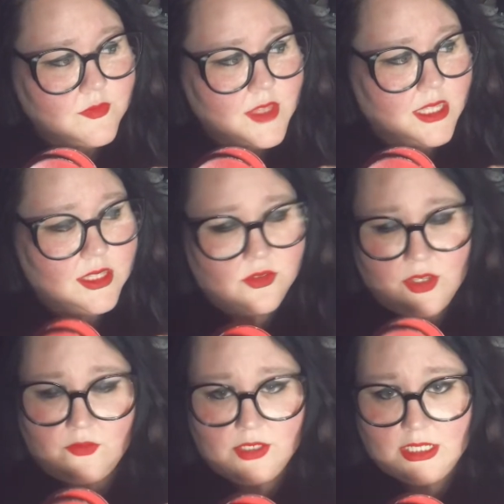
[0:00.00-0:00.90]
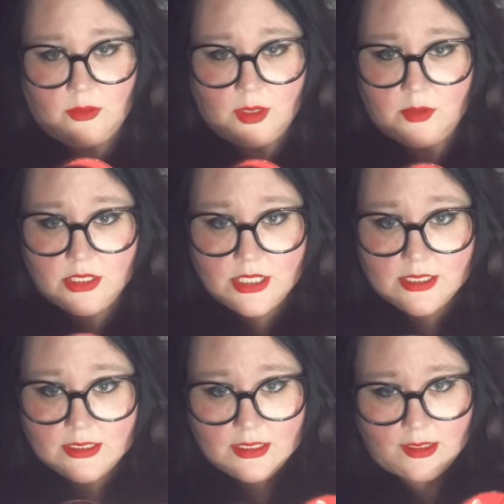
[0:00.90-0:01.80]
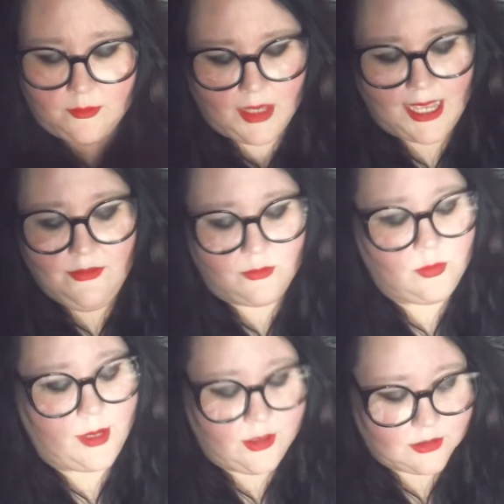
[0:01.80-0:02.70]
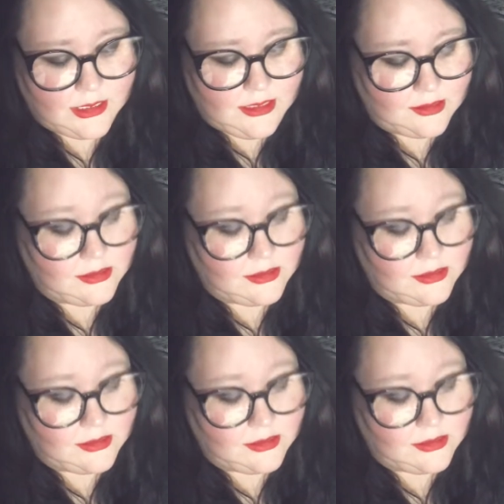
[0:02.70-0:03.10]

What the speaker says: thing for DIY projects. I rarely